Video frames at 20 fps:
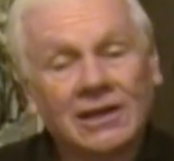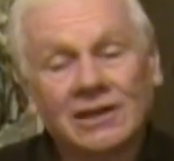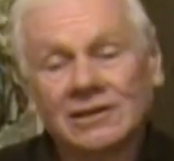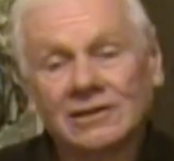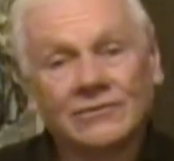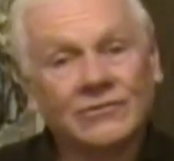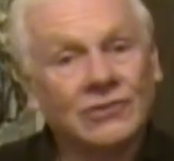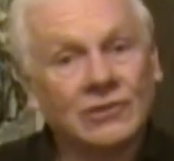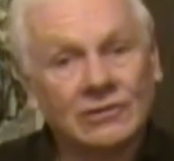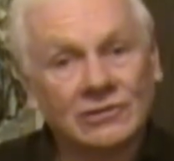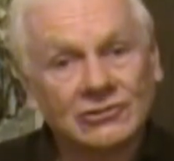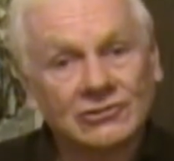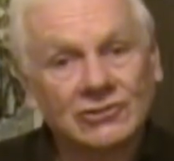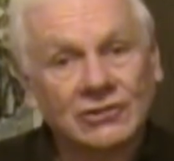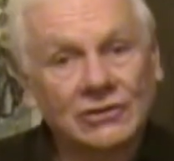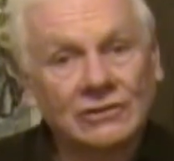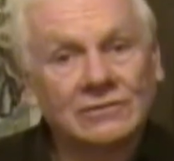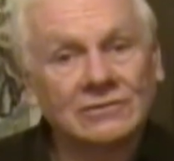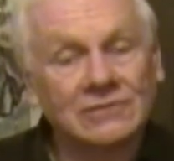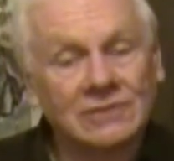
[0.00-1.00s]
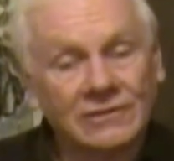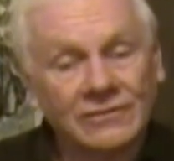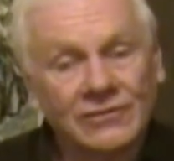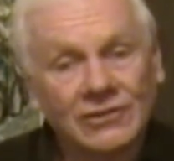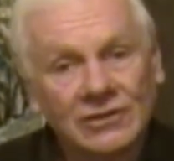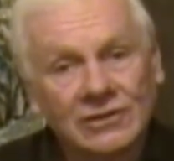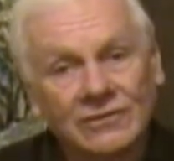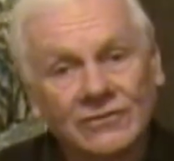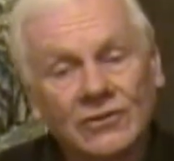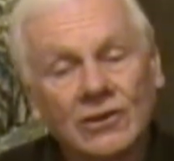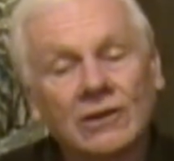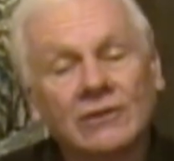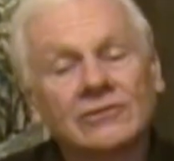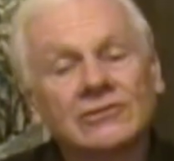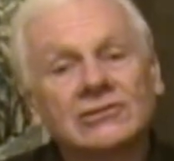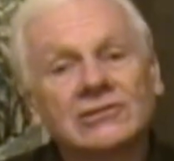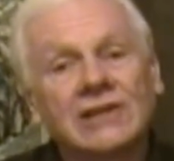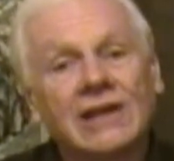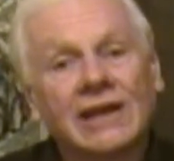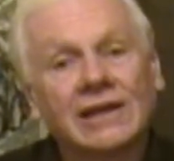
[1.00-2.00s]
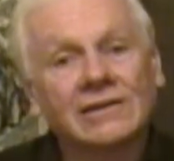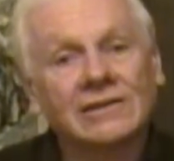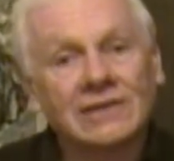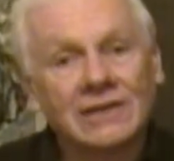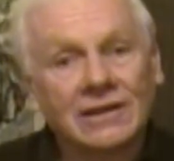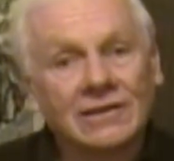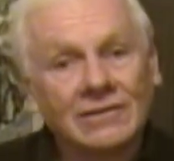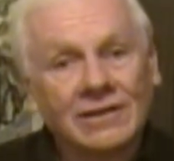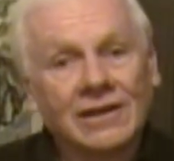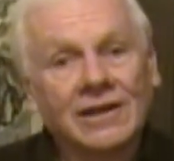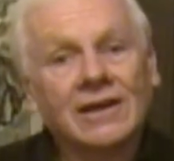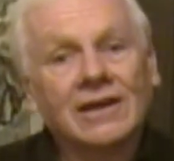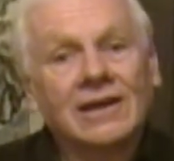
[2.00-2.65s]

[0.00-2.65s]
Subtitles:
And if you're a student, if you understand the